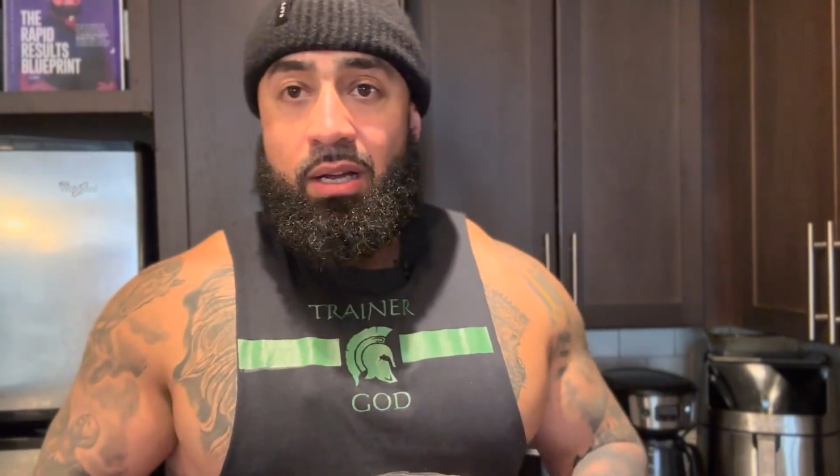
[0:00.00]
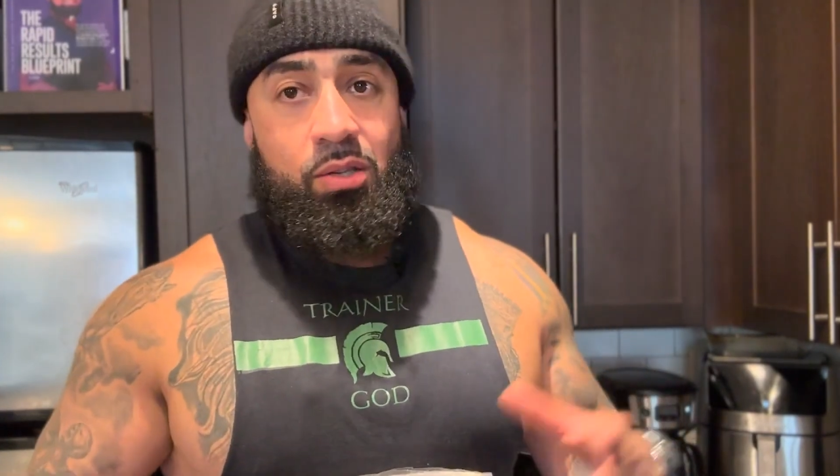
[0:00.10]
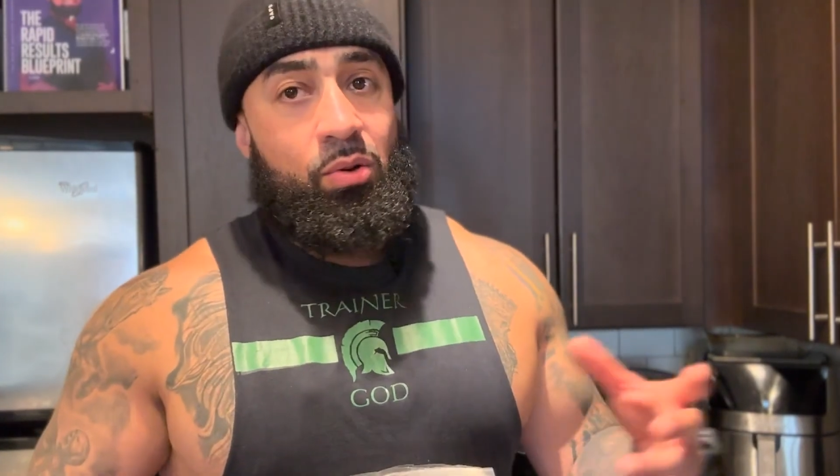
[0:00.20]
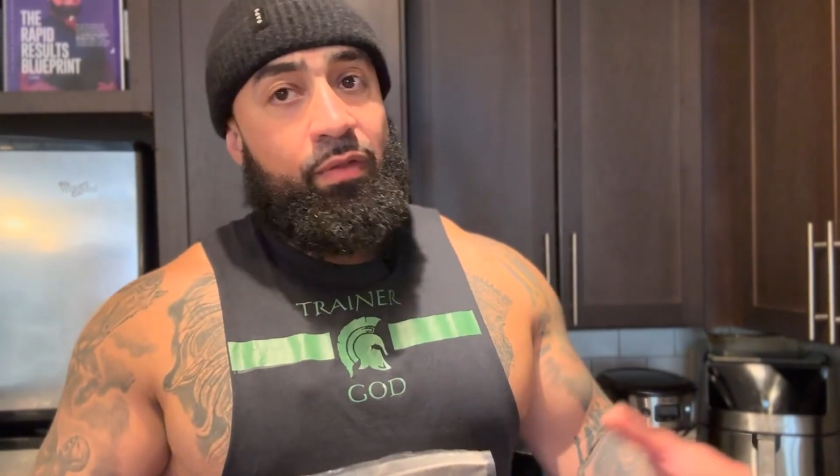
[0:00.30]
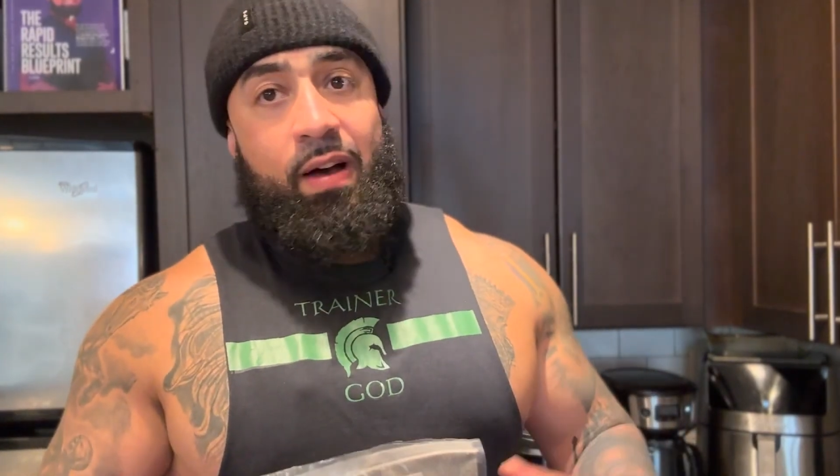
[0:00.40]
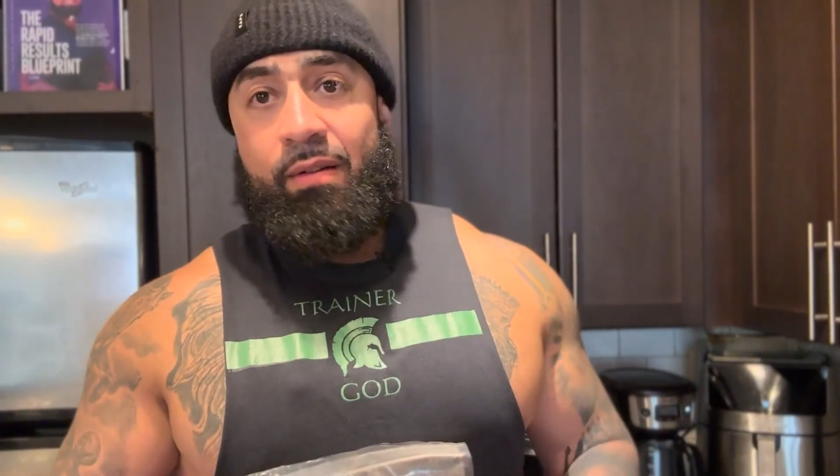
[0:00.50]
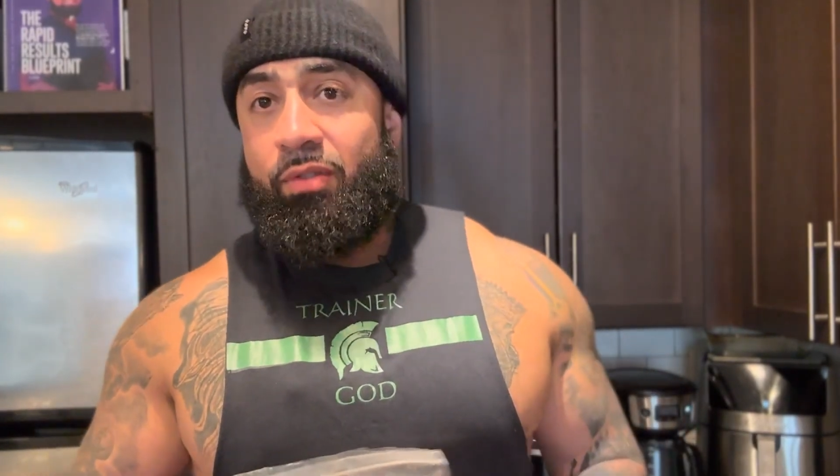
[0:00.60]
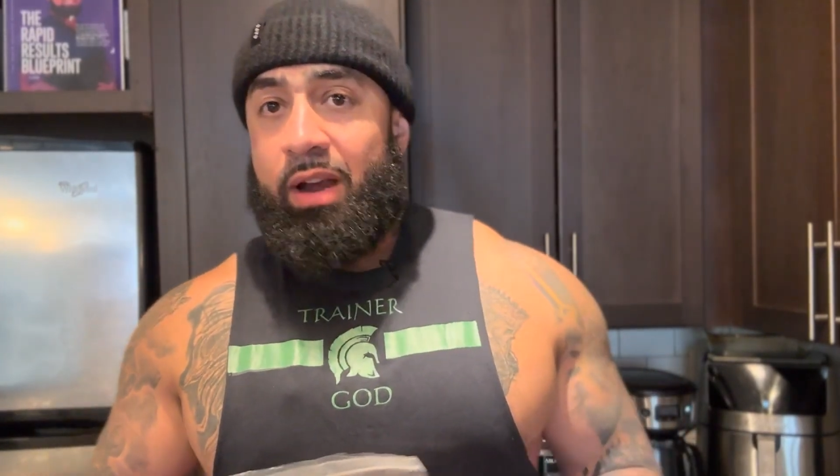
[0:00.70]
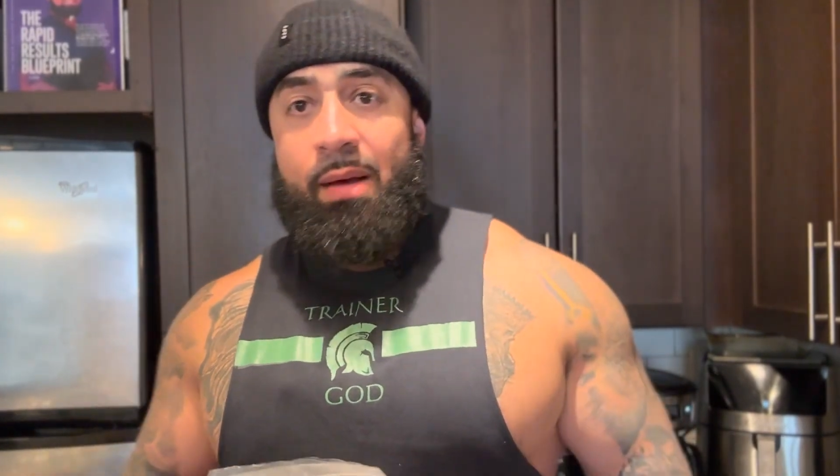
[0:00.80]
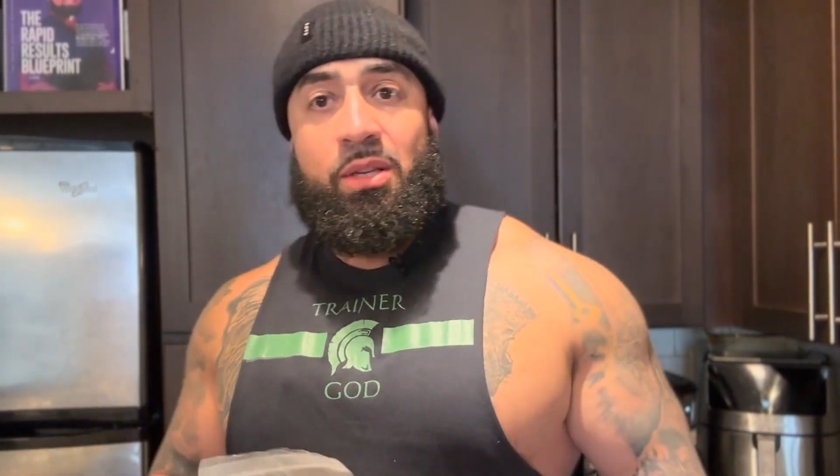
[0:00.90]
25
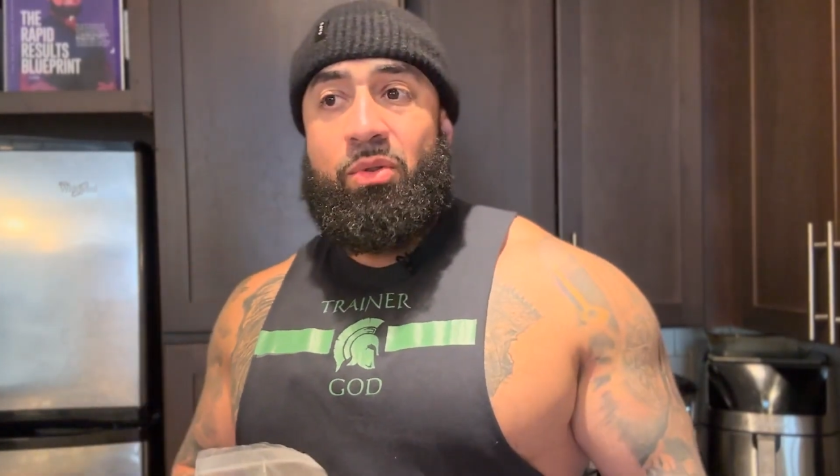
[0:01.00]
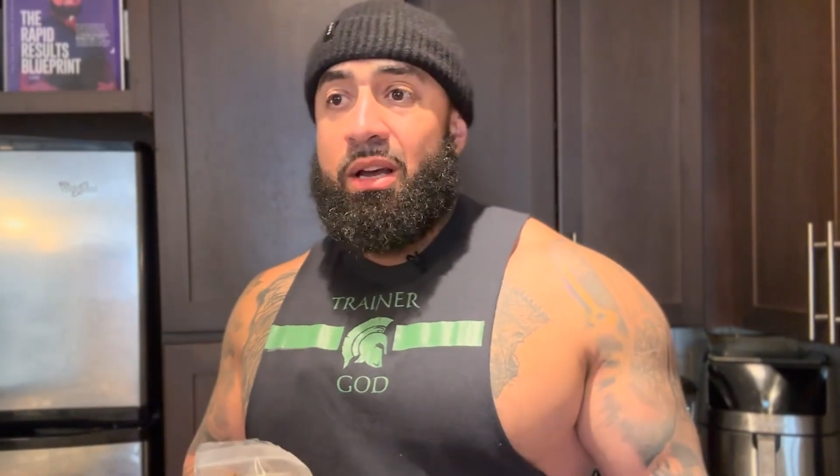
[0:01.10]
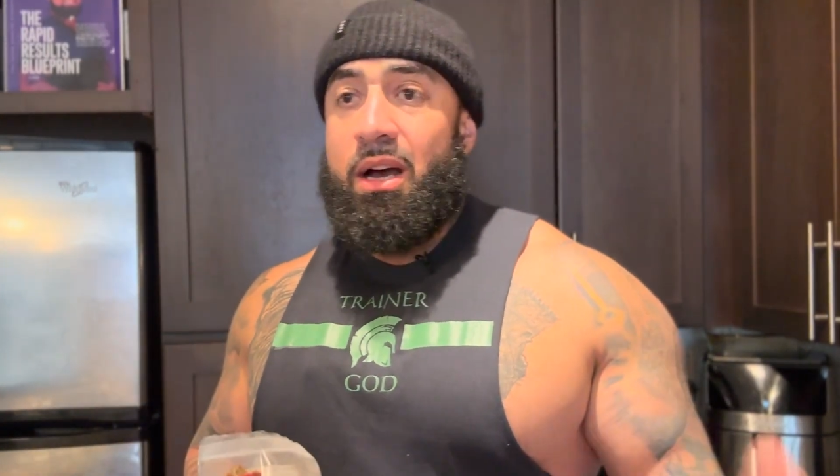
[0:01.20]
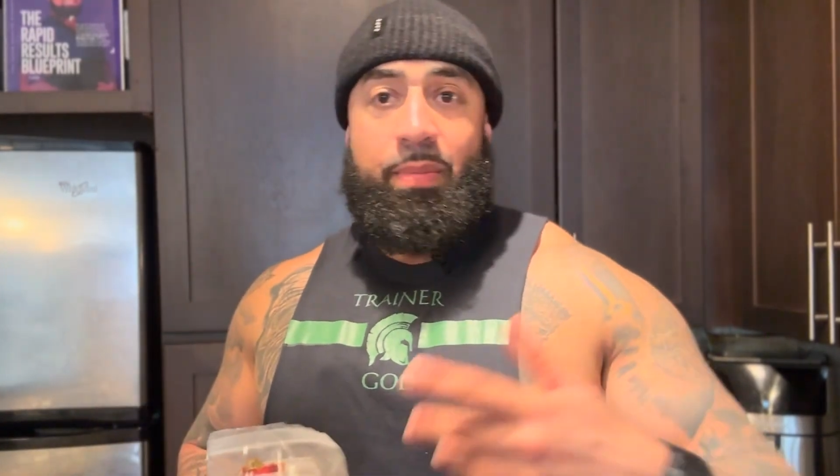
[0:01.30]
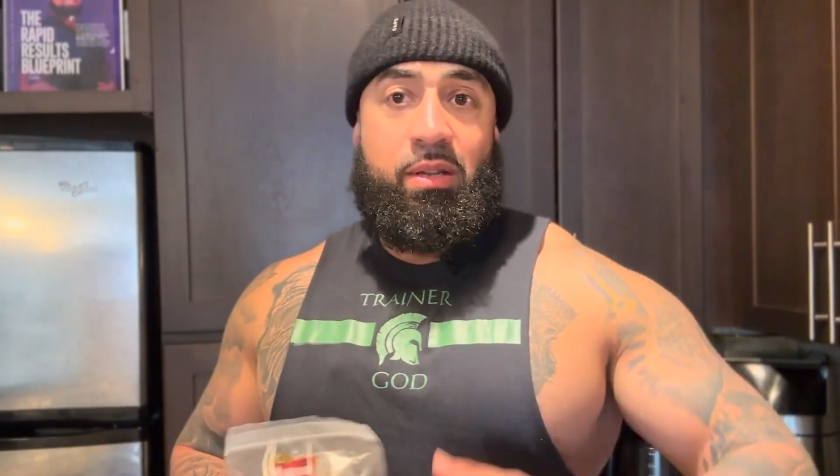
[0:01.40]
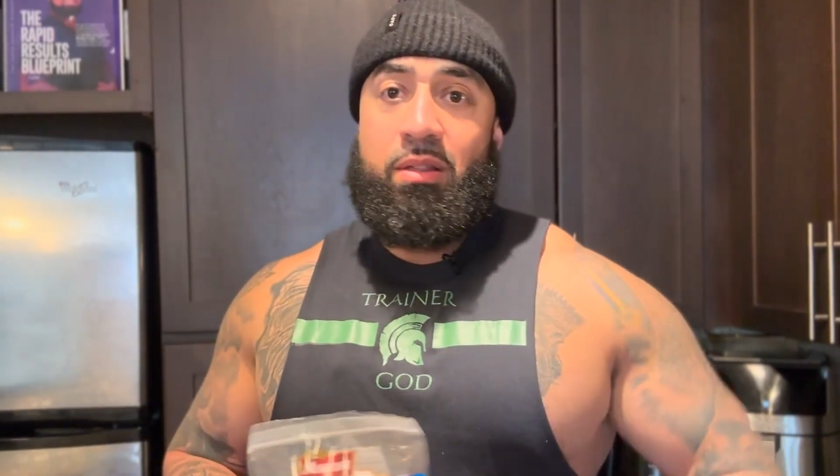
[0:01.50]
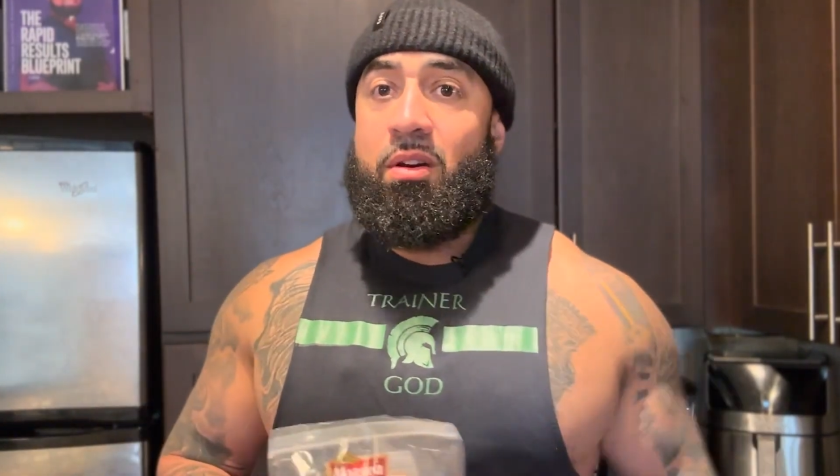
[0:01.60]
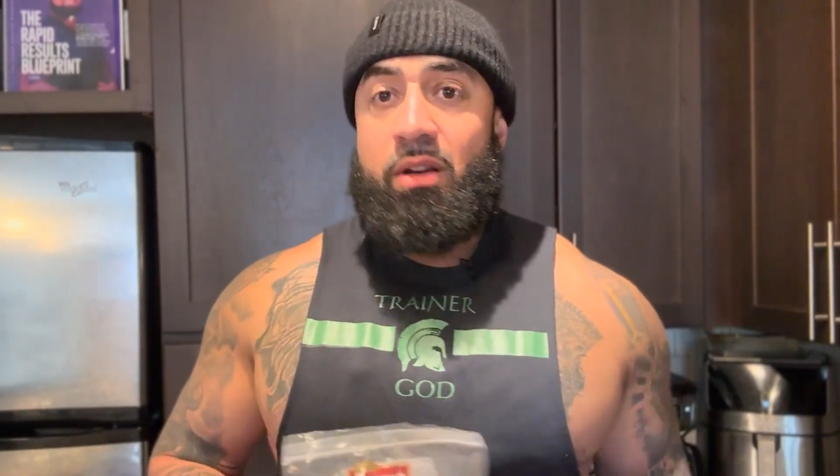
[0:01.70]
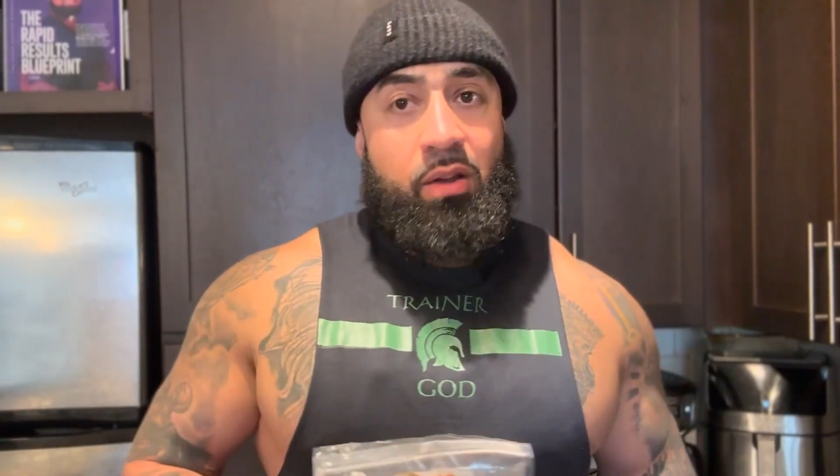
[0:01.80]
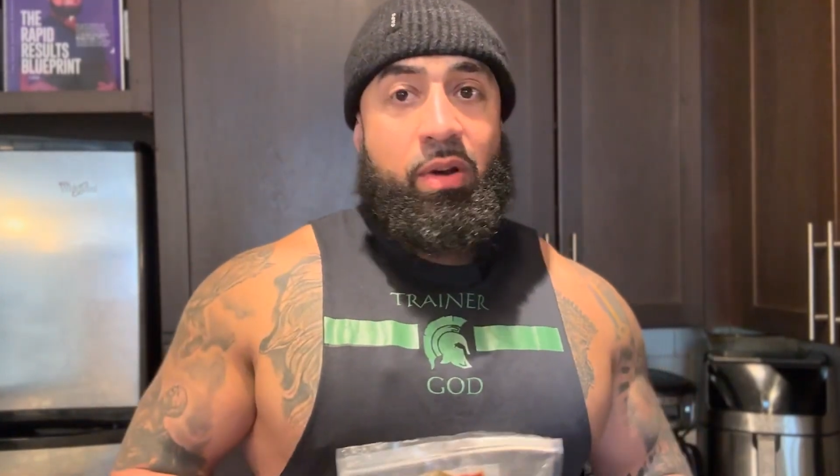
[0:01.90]
grams, you want to up it to
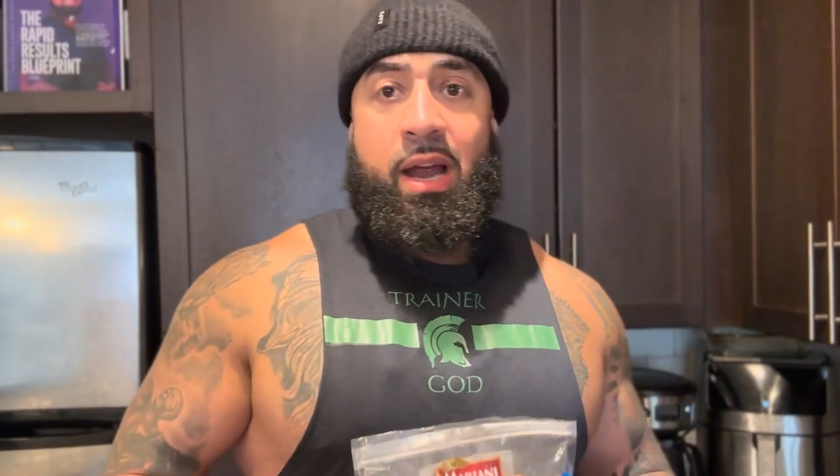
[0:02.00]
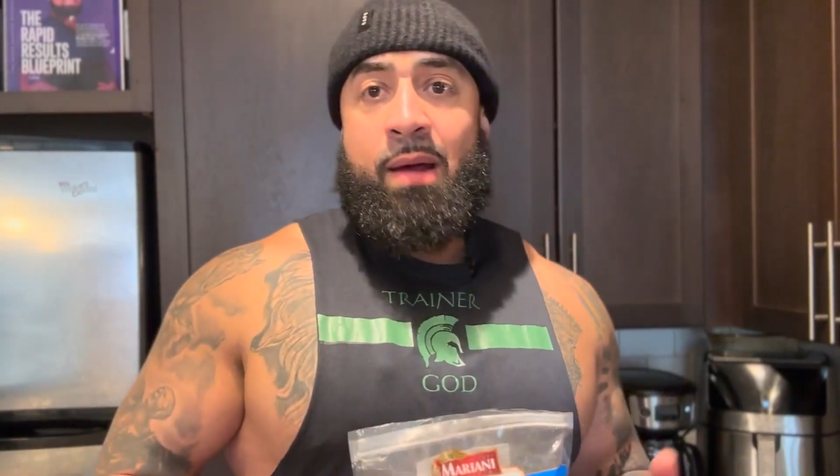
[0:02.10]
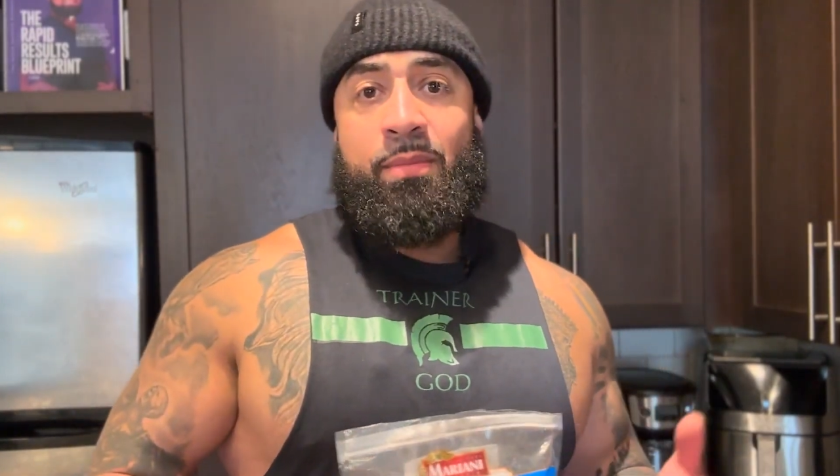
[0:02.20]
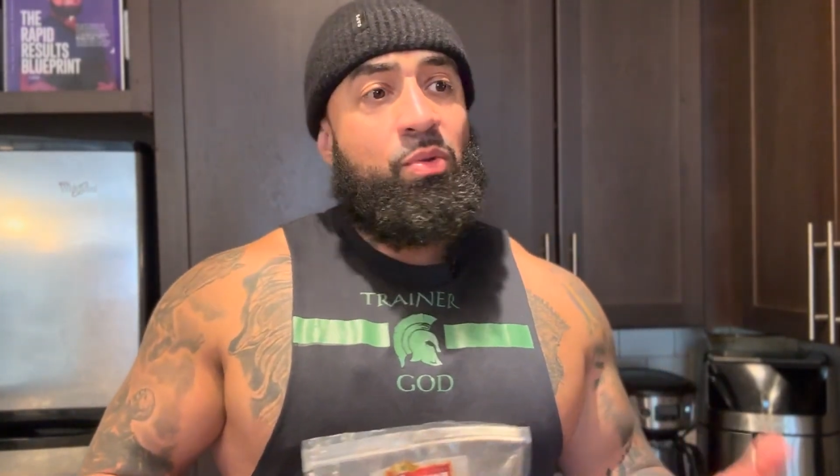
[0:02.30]
30 grams,